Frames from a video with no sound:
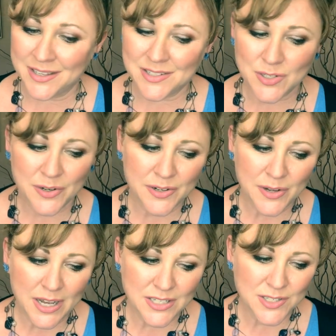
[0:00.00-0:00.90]

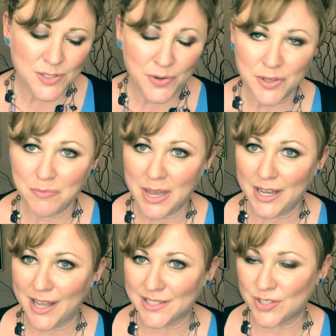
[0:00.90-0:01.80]
So I just thought you might
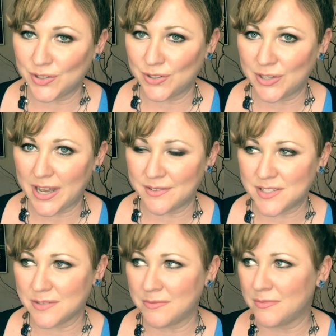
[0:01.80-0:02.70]
like to have
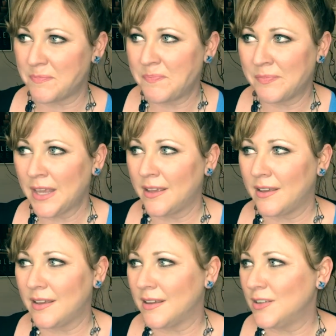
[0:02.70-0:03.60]
some
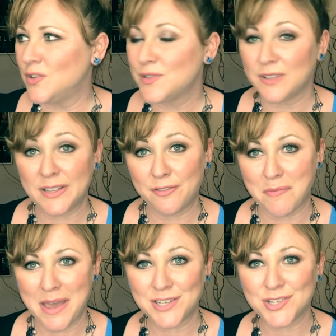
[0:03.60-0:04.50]
useful
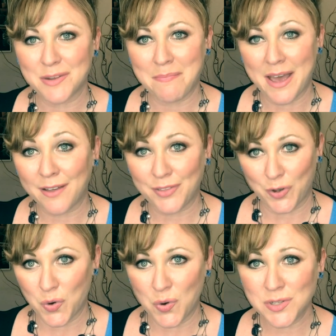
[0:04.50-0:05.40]
information about the
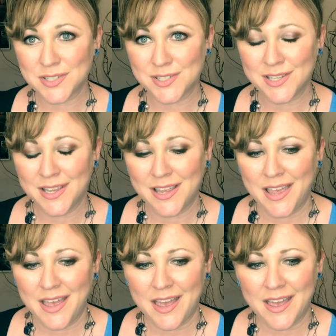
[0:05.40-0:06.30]
course.
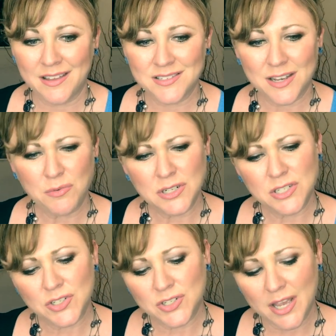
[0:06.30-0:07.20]
And I wanted
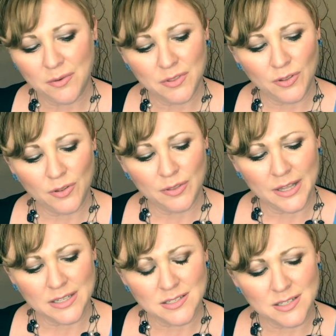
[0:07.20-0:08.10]
to share with you
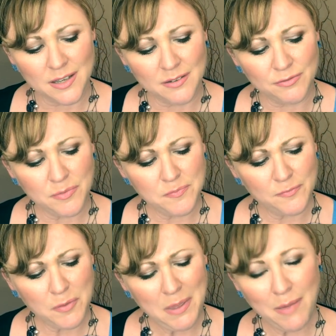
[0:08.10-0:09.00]
that
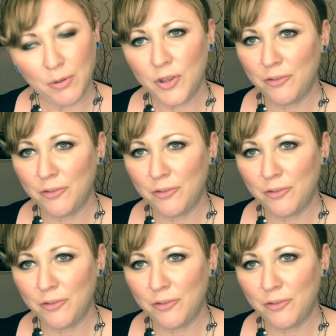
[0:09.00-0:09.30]
for people